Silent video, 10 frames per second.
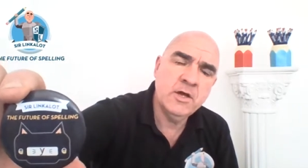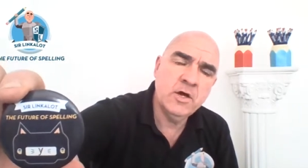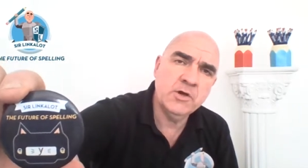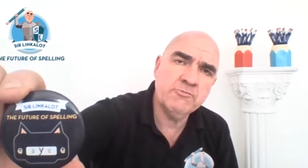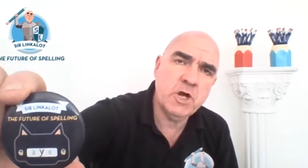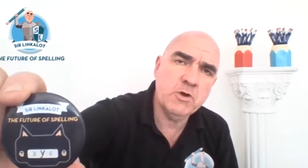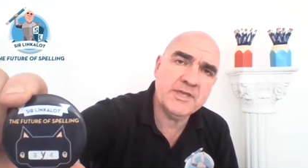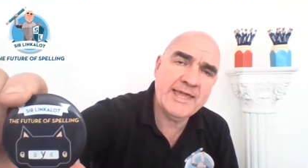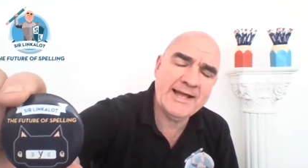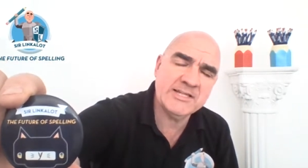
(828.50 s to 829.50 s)
On a
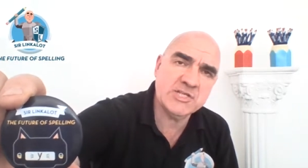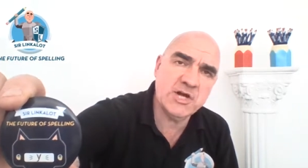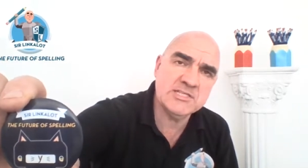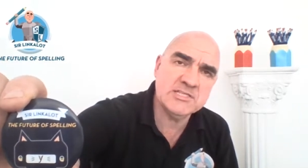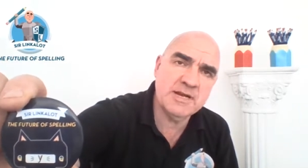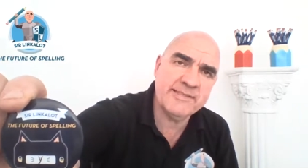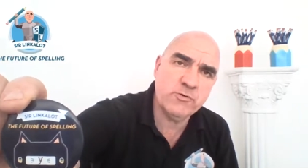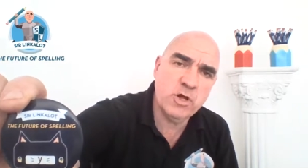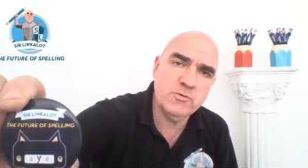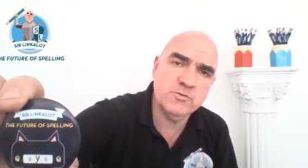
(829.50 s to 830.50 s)
road. Cat's eyes in the middle of the
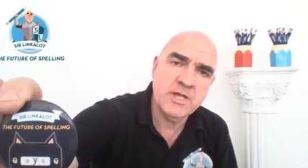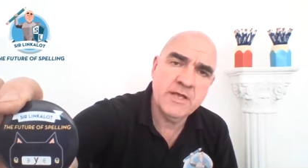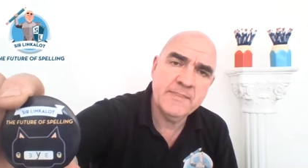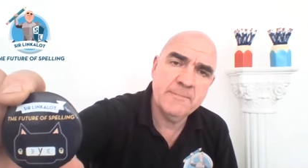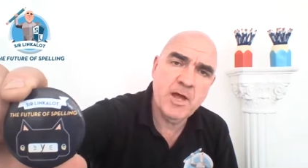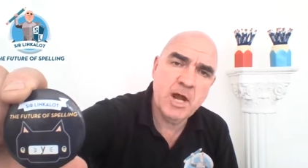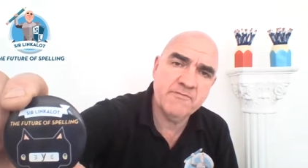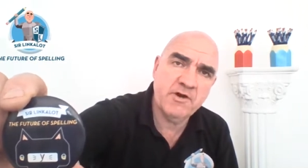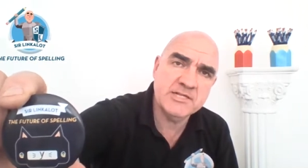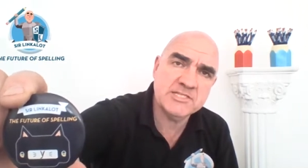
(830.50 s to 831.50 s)
road. The pair
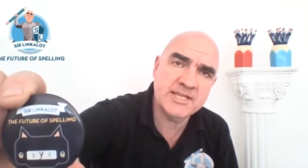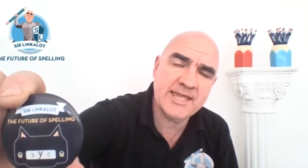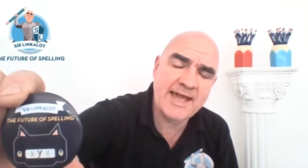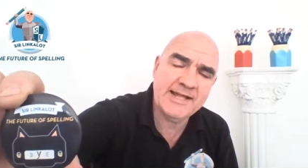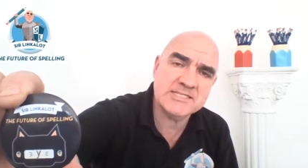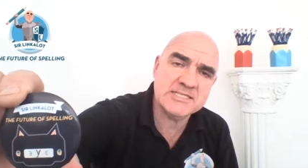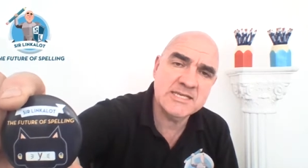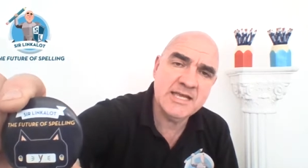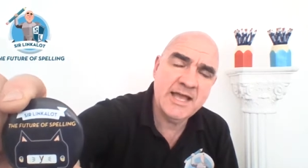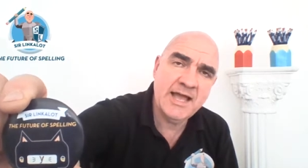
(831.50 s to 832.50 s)
of eyes of the cat
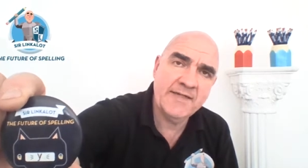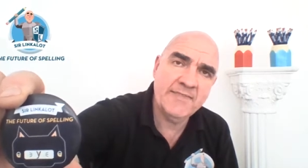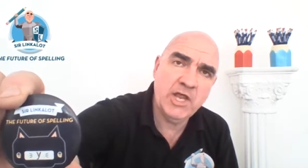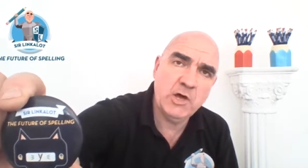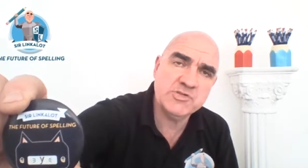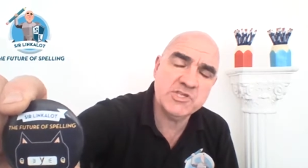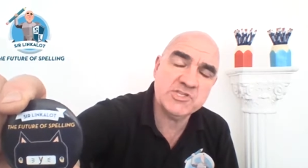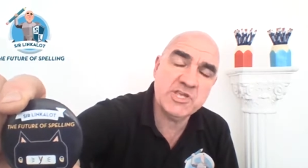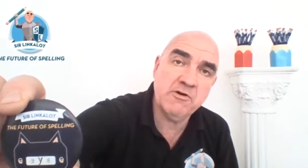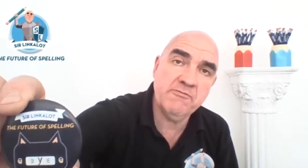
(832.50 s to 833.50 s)
and the nose
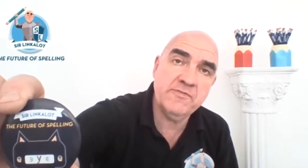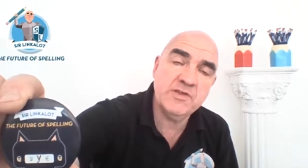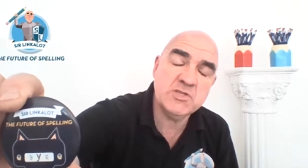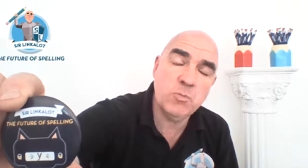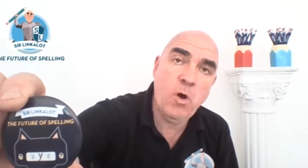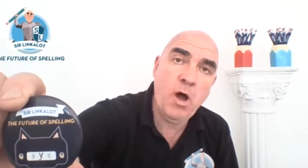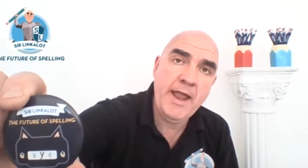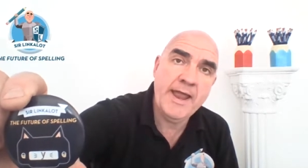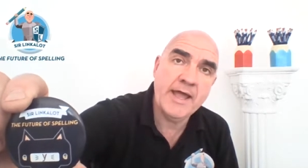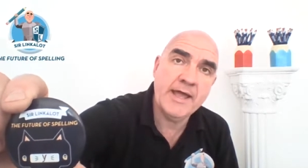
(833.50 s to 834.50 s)
itself is the
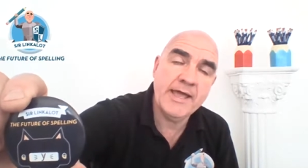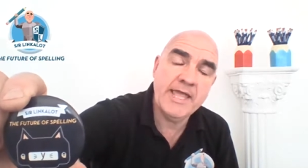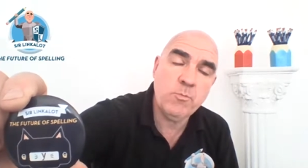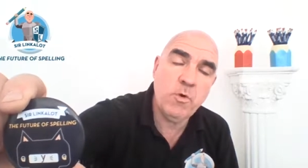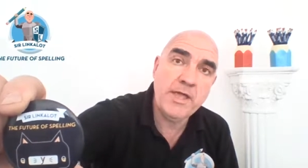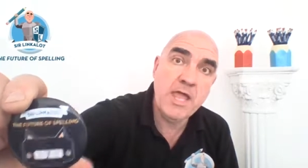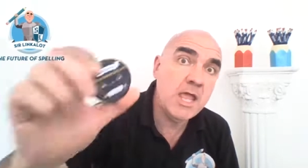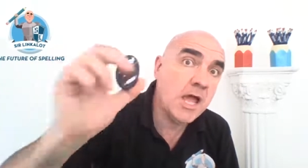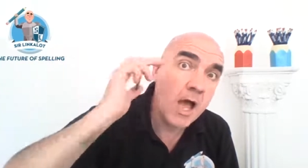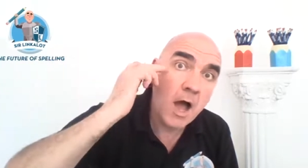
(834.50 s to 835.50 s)
Y.
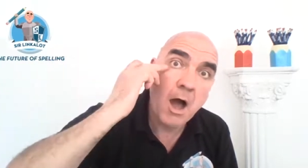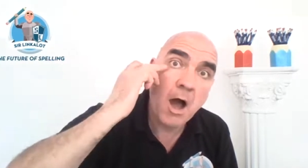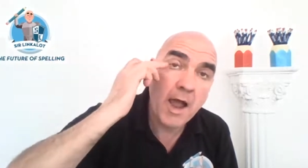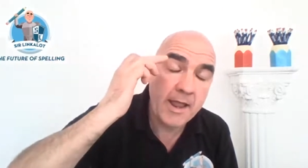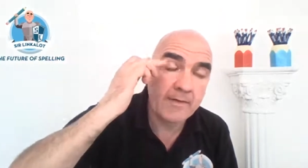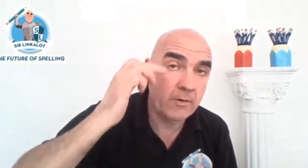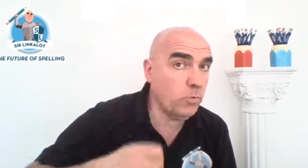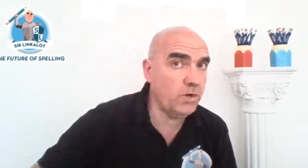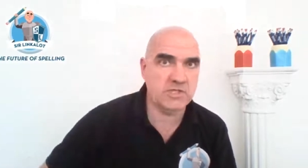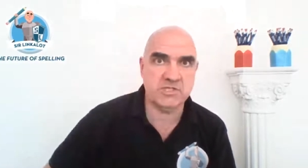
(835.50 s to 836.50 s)
E-Y-E. I,
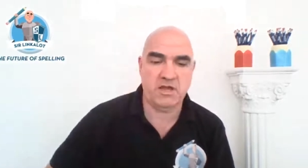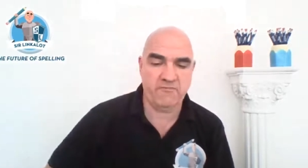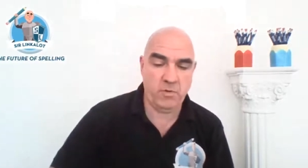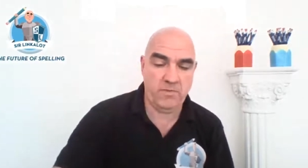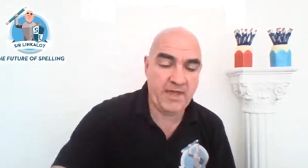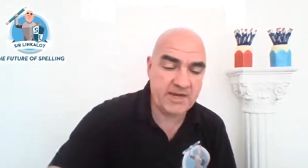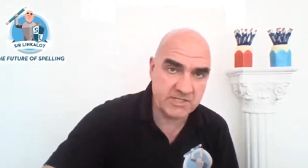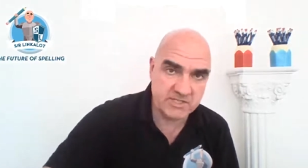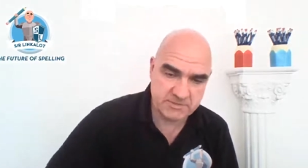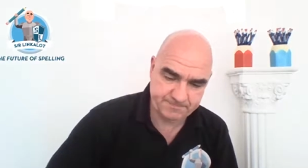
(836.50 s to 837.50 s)
what a tough word that
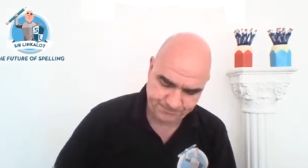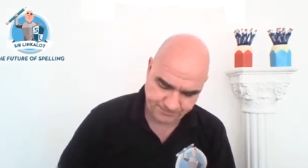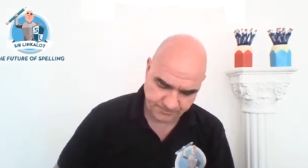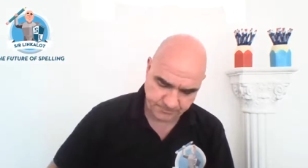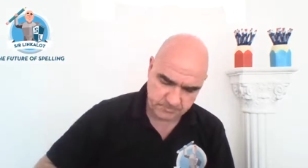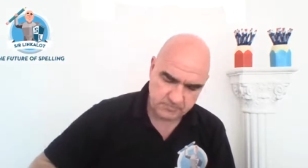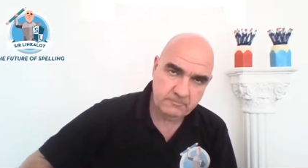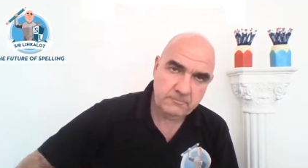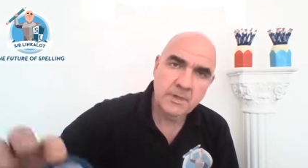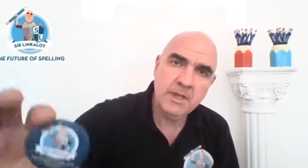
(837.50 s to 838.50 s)
is.
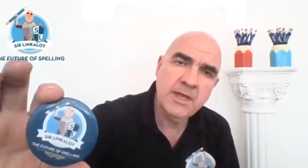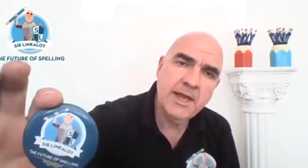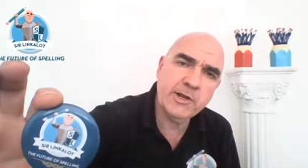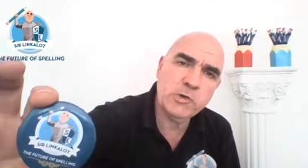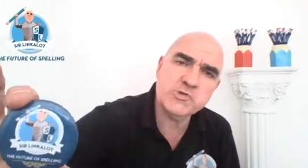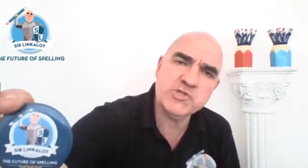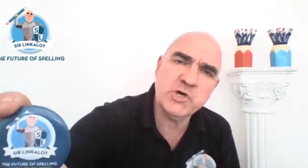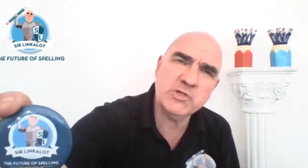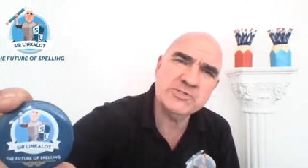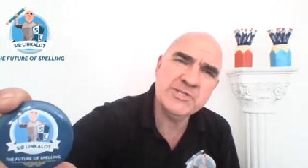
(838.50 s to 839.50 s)
And of course you
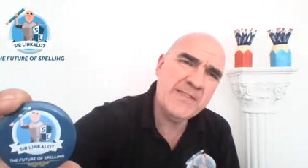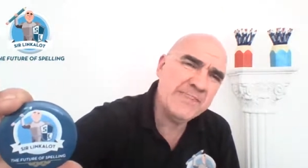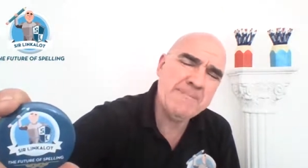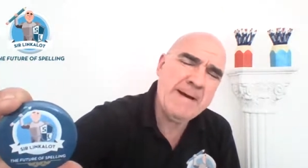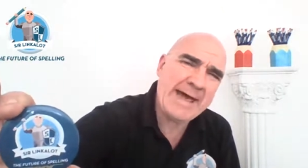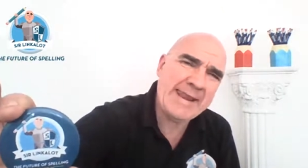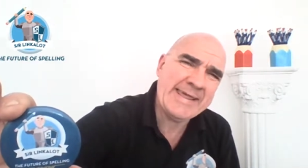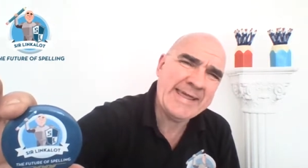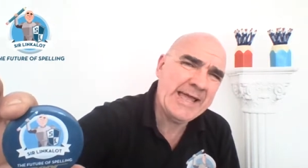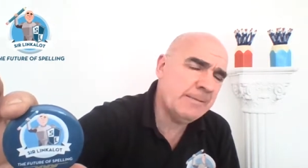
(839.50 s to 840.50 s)
got the man
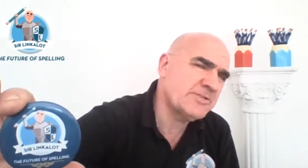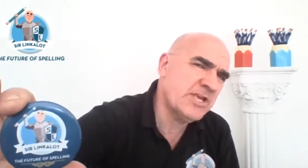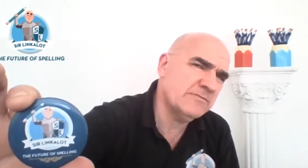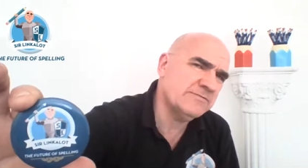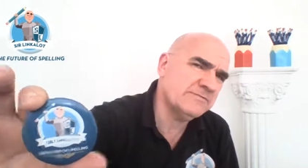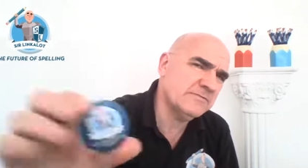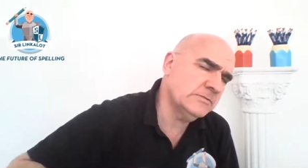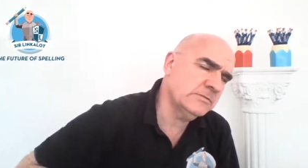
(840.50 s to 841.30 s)
himself.